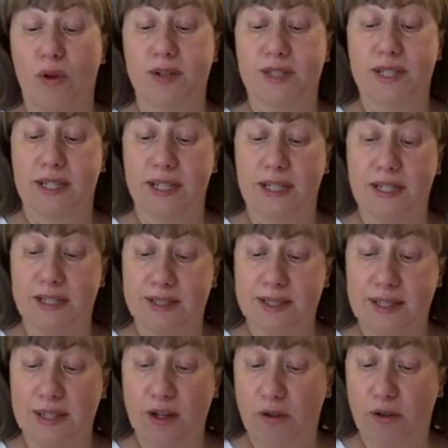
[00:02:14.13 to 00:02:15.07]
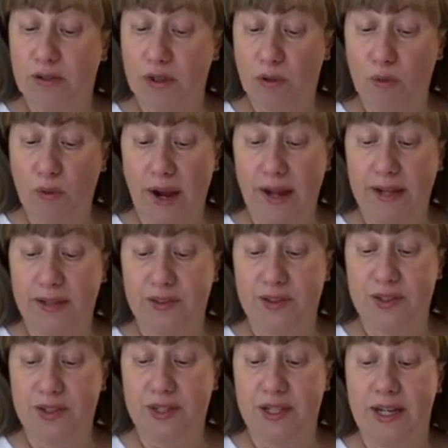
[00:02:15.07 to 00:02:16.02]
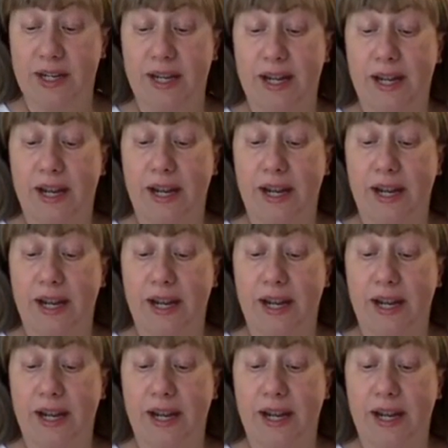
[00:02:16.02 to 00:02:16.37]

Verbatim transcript: was a cousin of the writers